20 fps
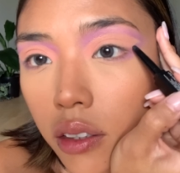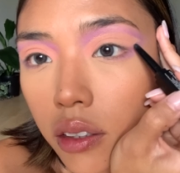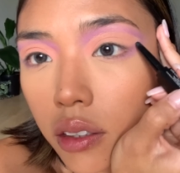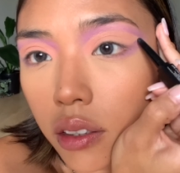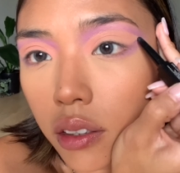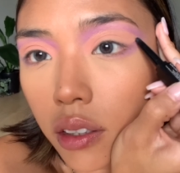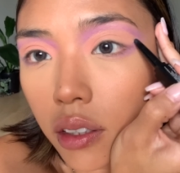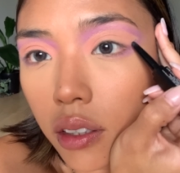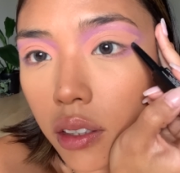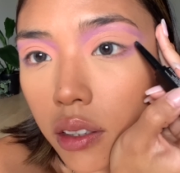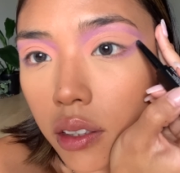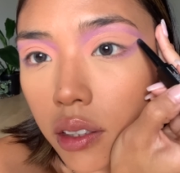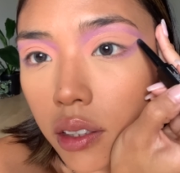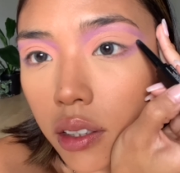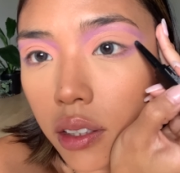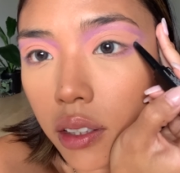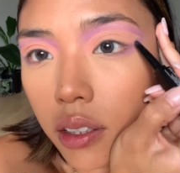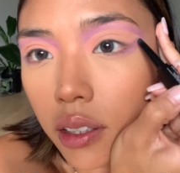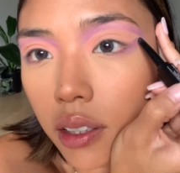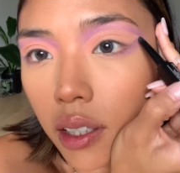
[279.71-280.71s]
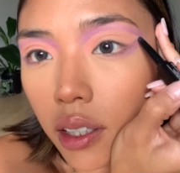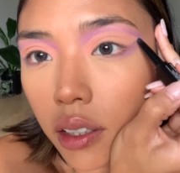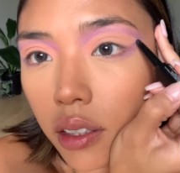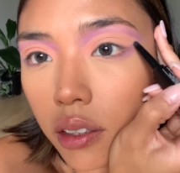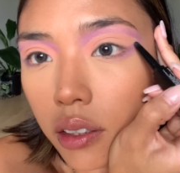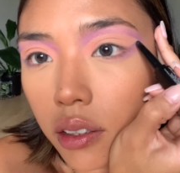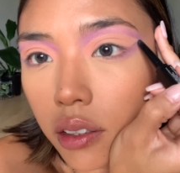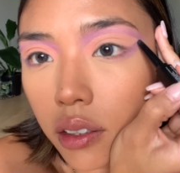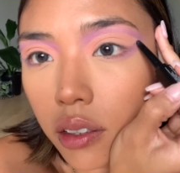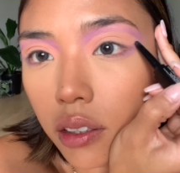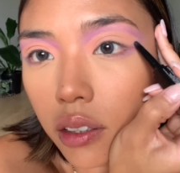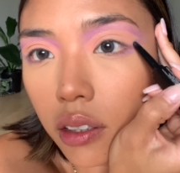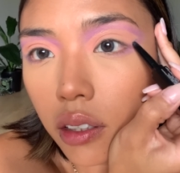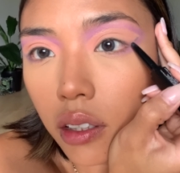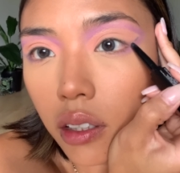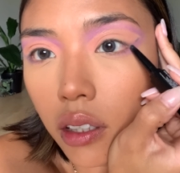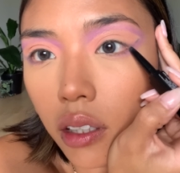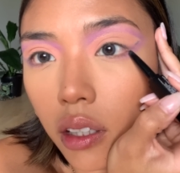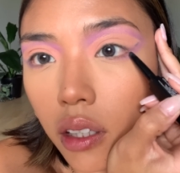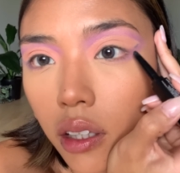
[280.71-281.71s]
Just gonna sketch
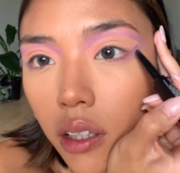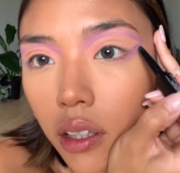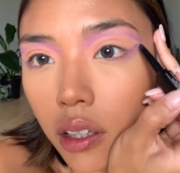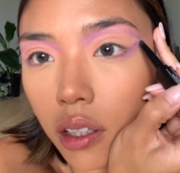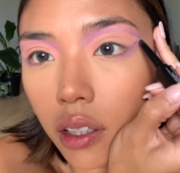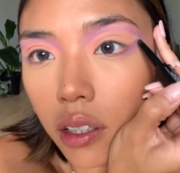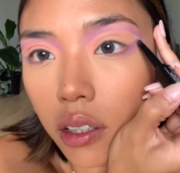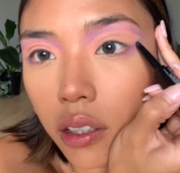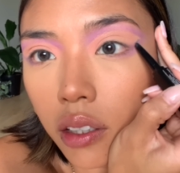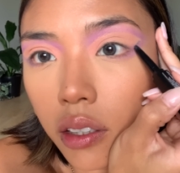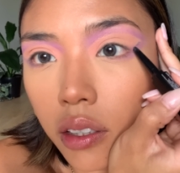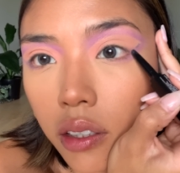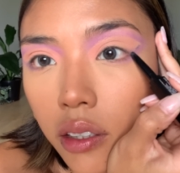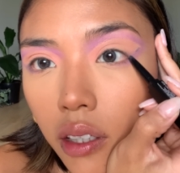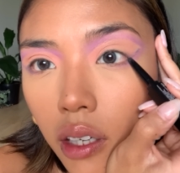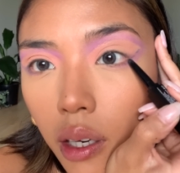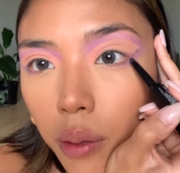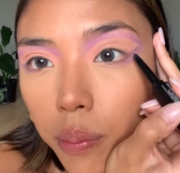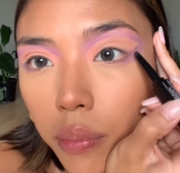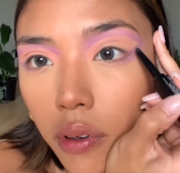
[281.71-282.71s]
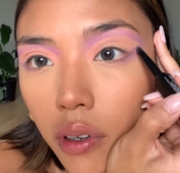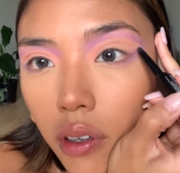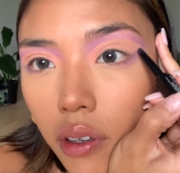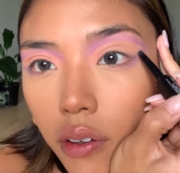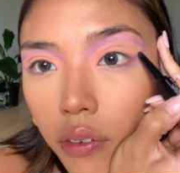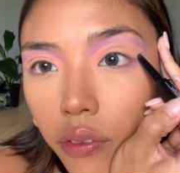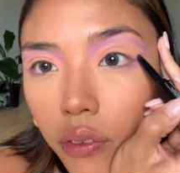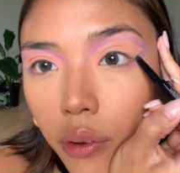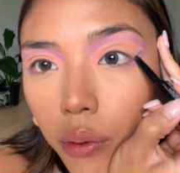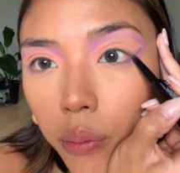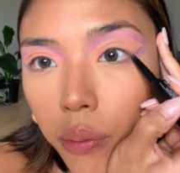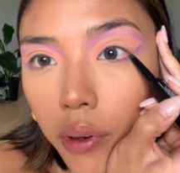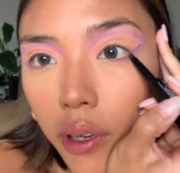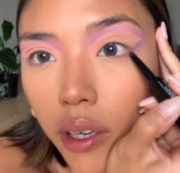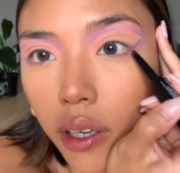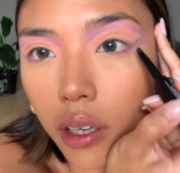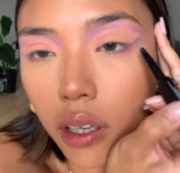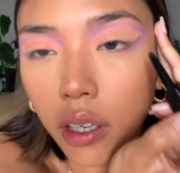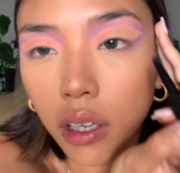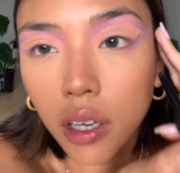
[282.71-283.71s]
the shape of the
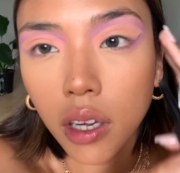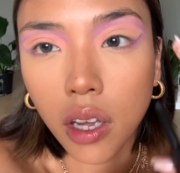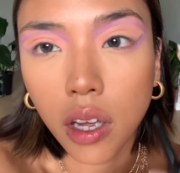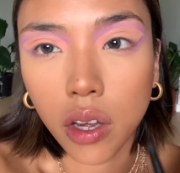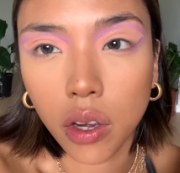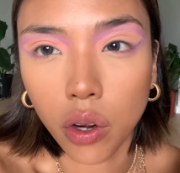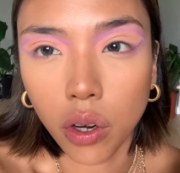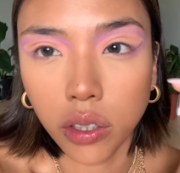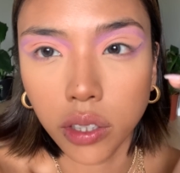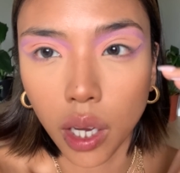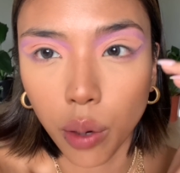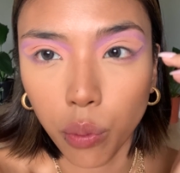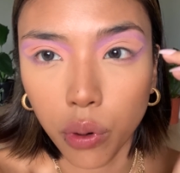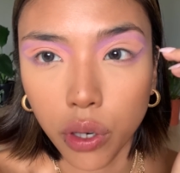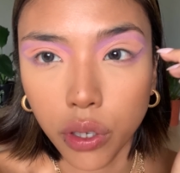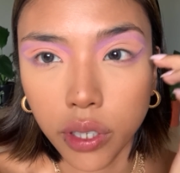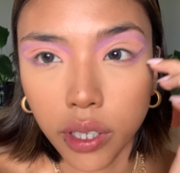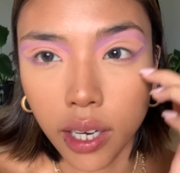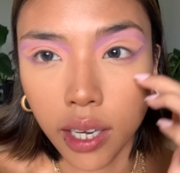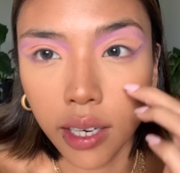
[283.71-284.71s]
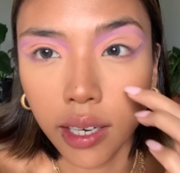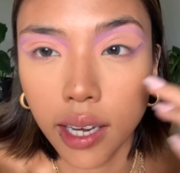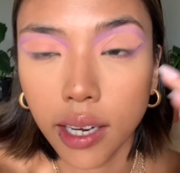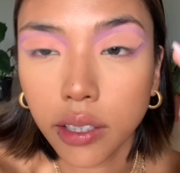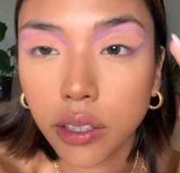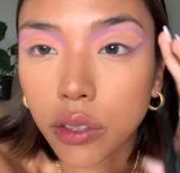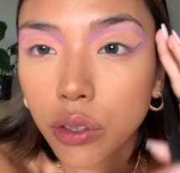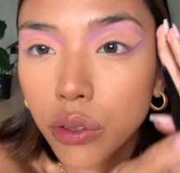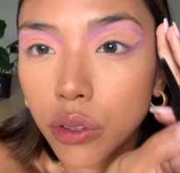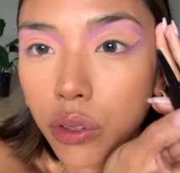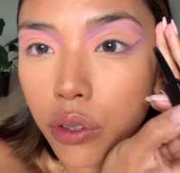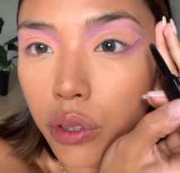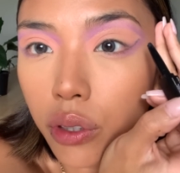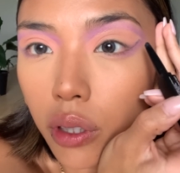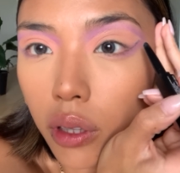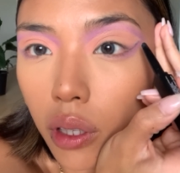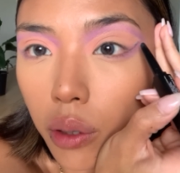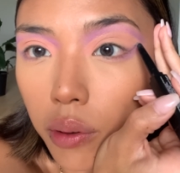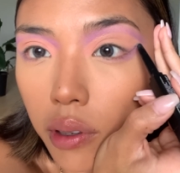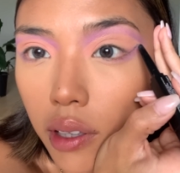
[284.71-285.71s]
wing because I want it to connect to the
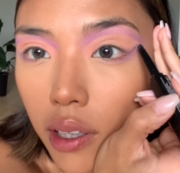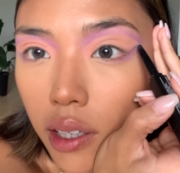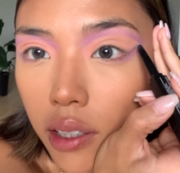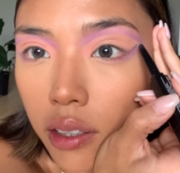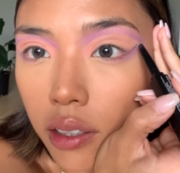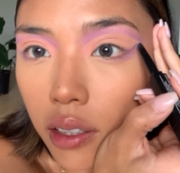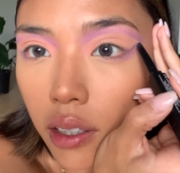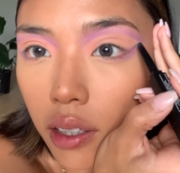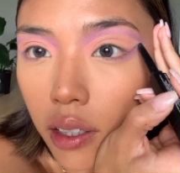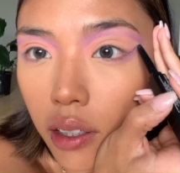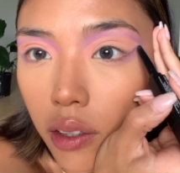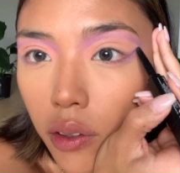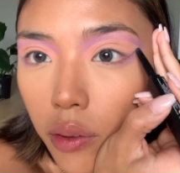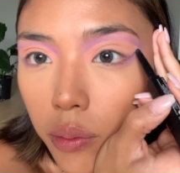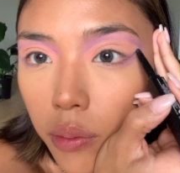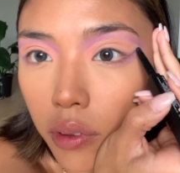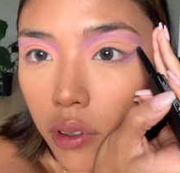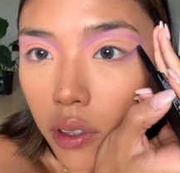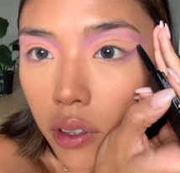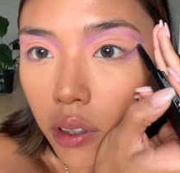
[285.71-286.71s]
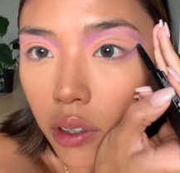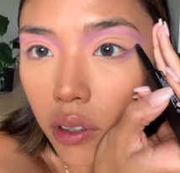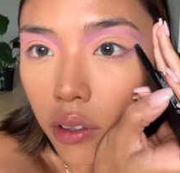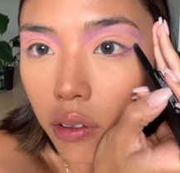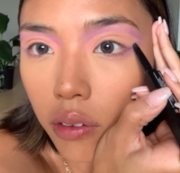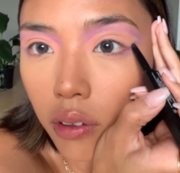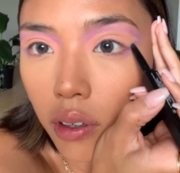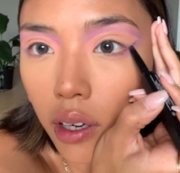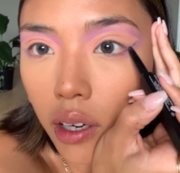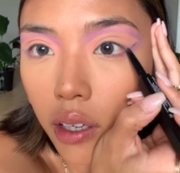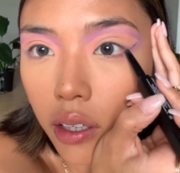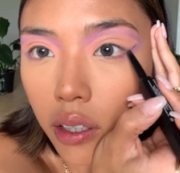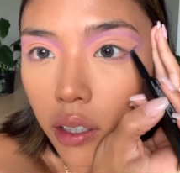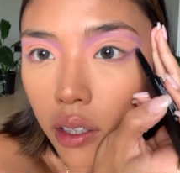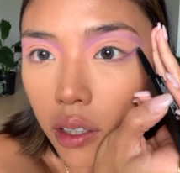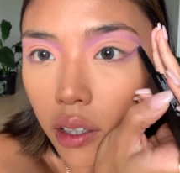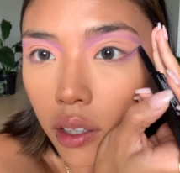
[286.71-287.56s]
lower lash line. I'm gonna go right